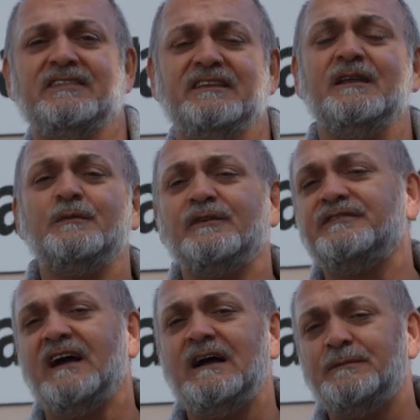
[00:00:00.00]
at the number of
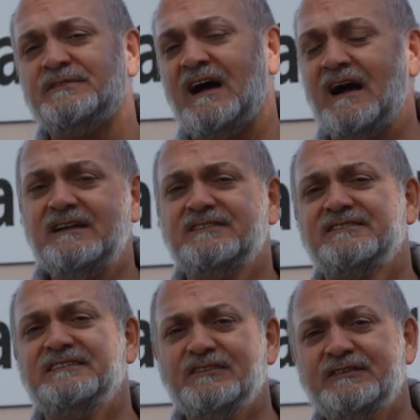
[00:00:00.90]
times I
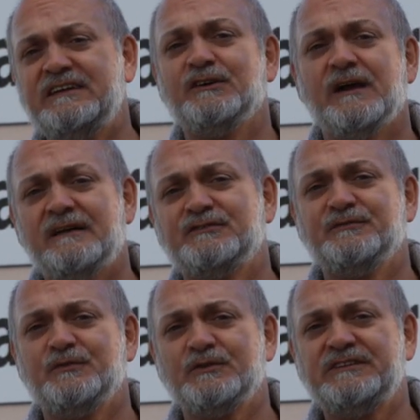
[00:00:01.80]
still hear after
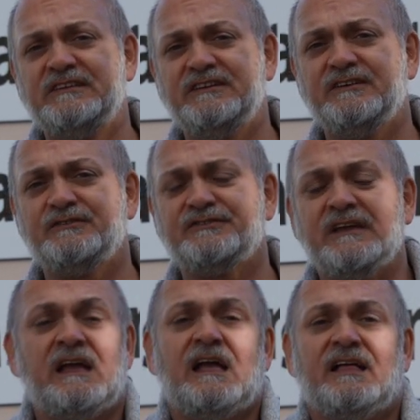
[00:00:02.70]
14 years
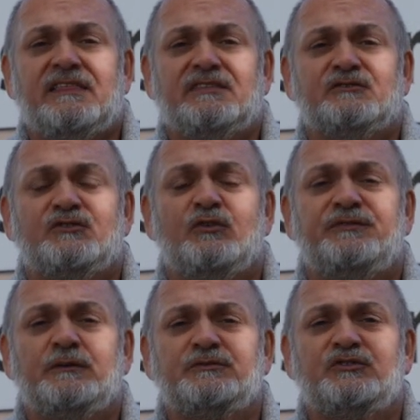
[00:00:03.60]
that there's no
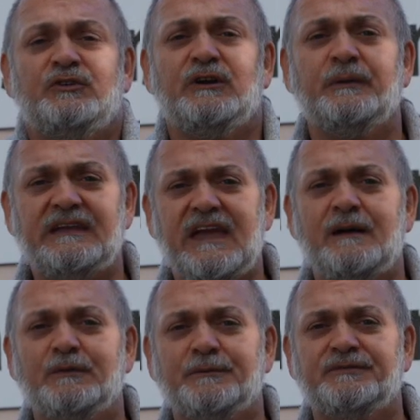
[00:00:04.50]
film studio in
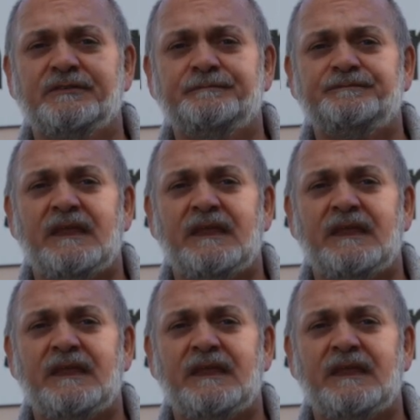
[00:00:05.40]
Kamloops.